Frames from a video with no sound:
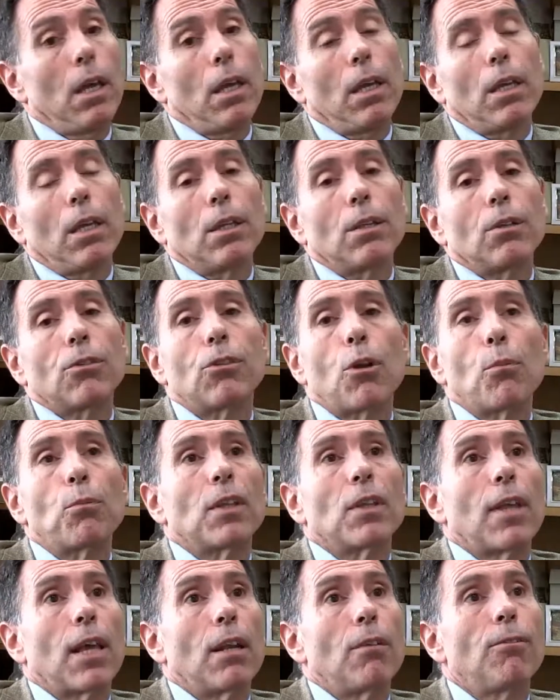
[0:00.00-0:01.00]
it's
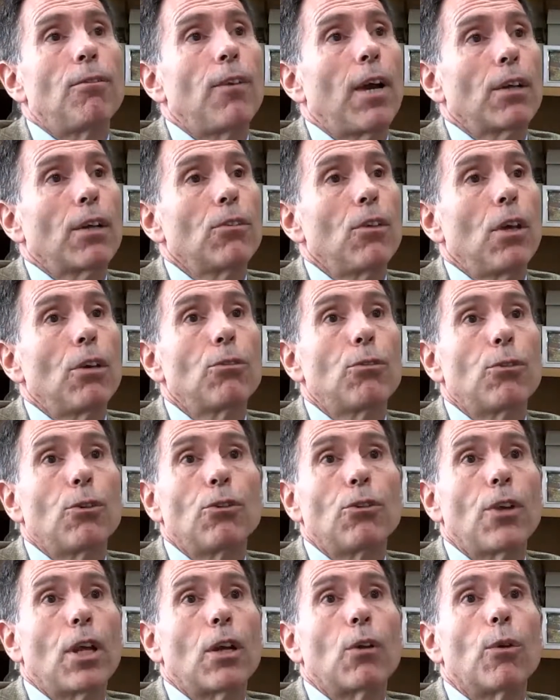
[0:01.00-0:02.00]
something that affects us for
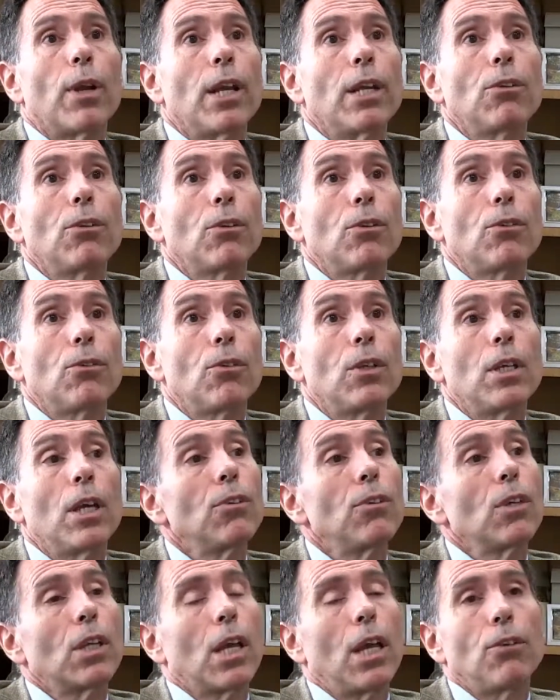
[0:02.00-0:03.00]
generations. The
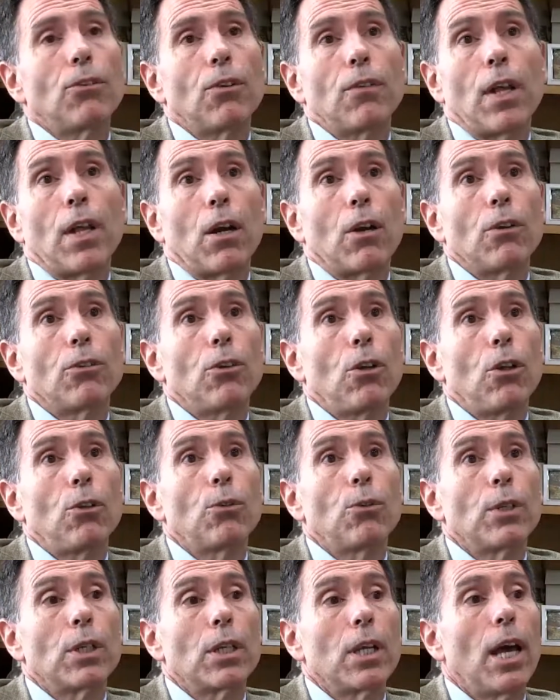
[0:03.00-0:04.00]
education that our
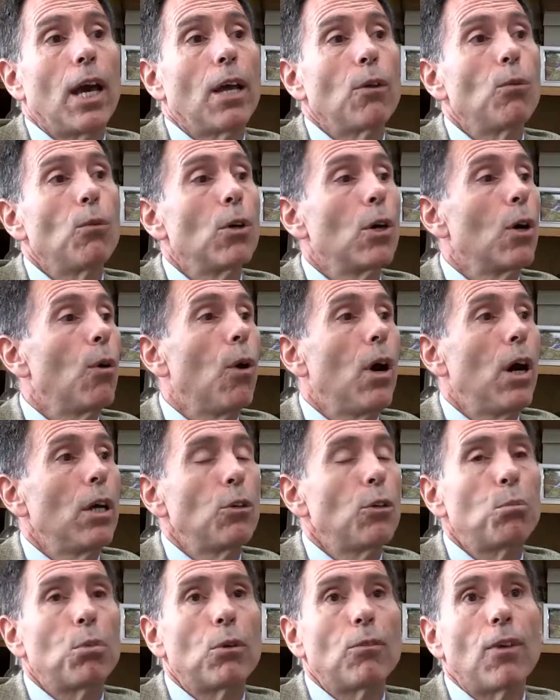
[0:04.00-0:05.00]
children get will go on
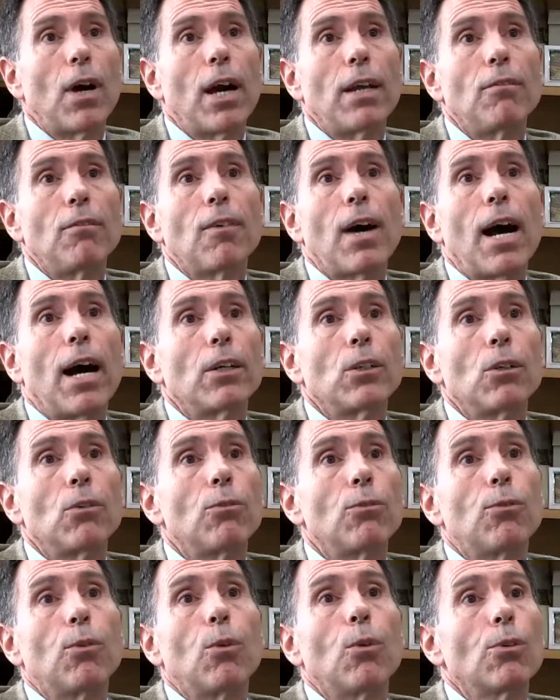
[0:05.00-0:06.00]
to provide value
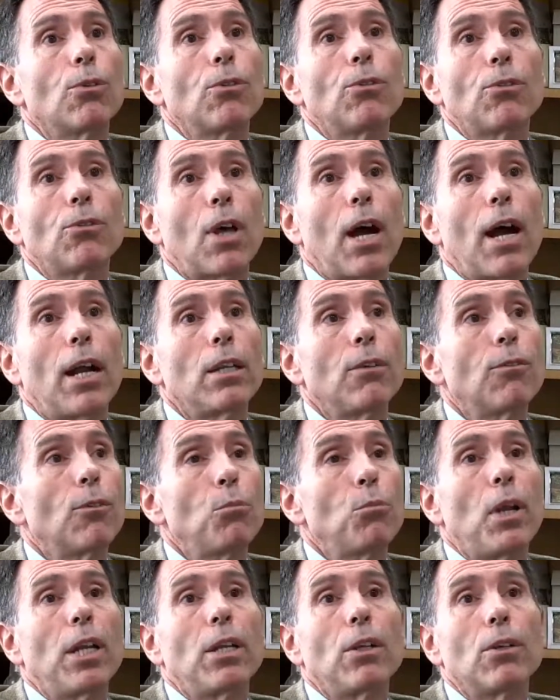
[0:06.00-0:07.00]
for society for
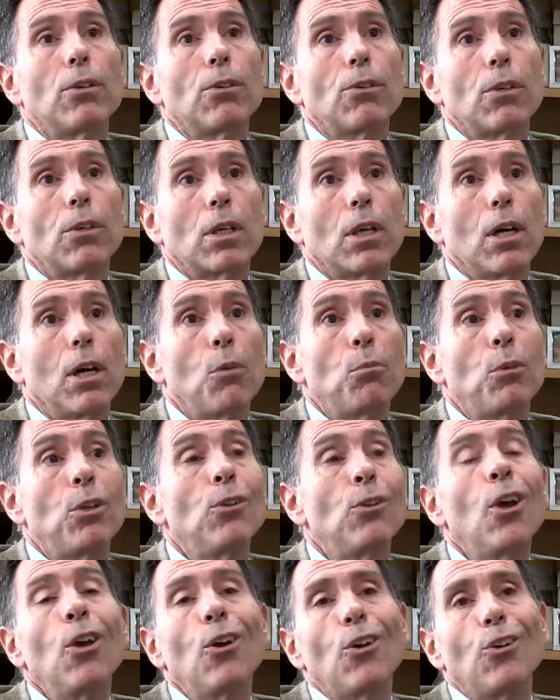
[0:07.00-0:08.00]
many years to come,
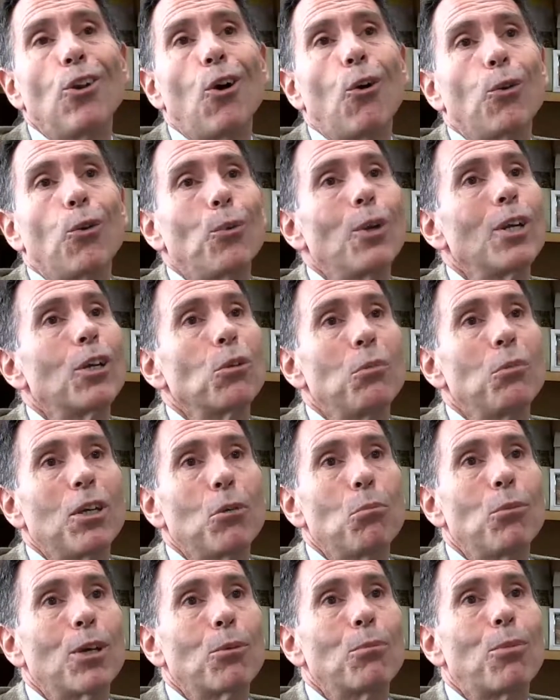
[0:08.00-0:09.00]
and knowing we could be a
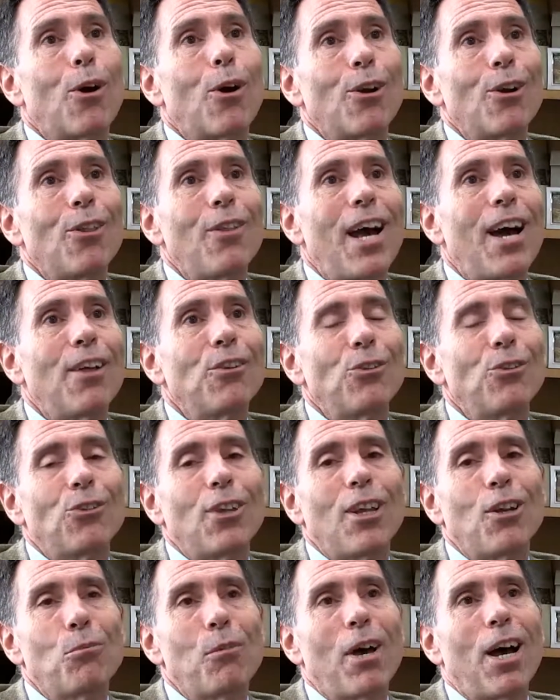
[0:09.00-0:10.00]
big part of that in the
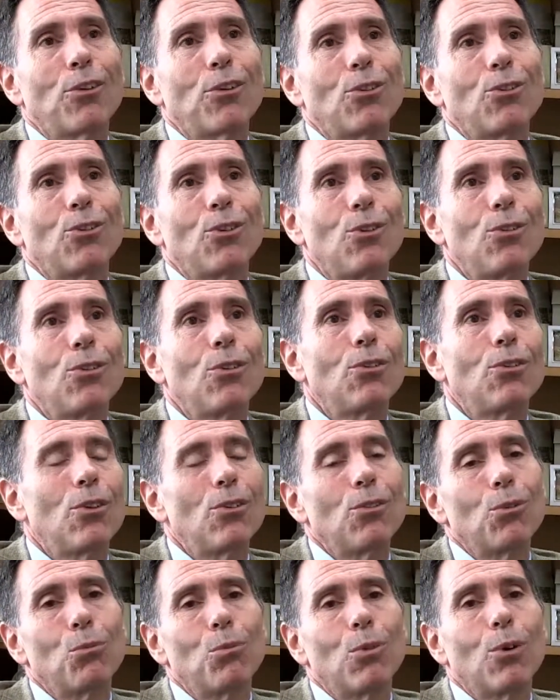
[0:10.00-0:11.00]
state of Massachusetts
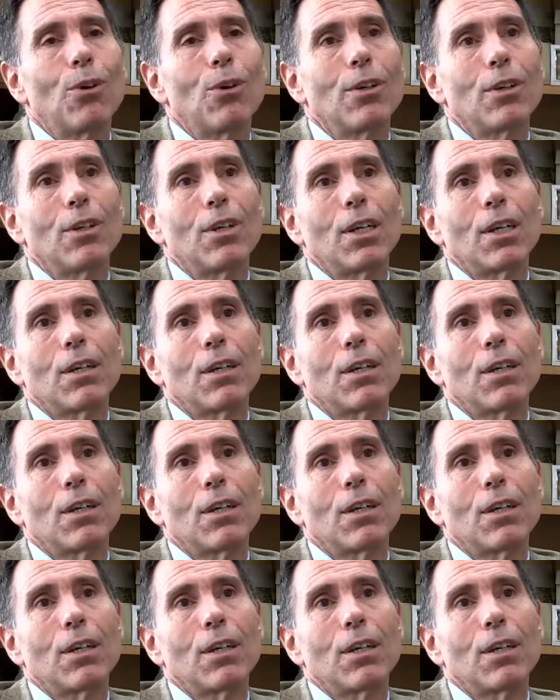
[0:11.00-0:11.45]
is important.